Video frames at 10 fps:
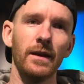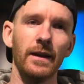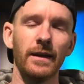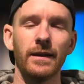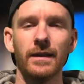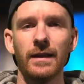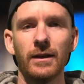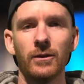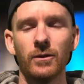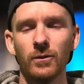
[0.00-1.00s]
and then
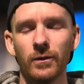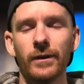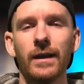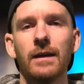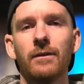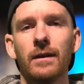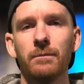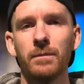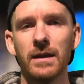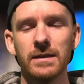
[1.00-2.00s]
you already have a
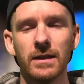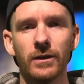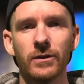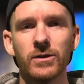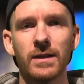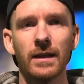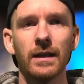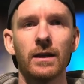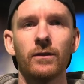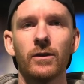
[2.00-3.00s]
basic
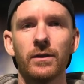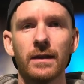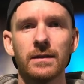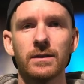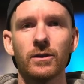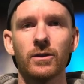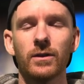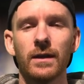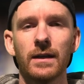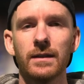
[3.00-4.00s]
understanding of how things are
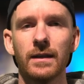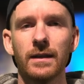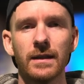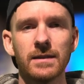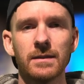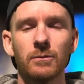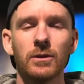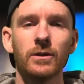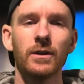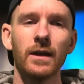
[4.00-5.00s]
connected and
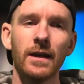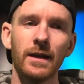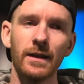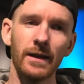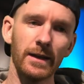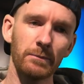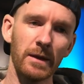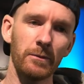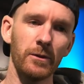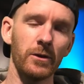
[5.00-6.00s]
similar. And
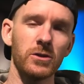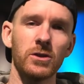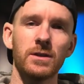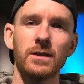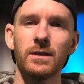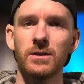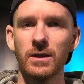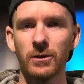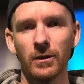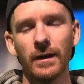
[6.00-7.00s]
maybe you're just
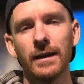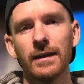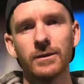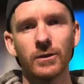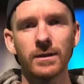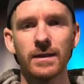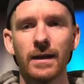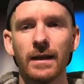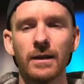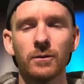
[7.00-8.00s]
generally interested
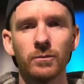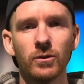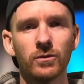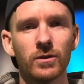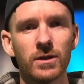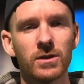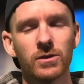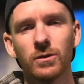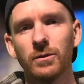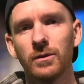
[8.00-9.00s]
in computers,
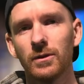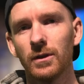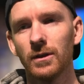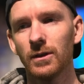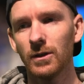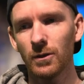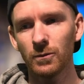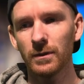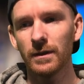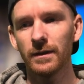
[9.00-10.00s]
so you know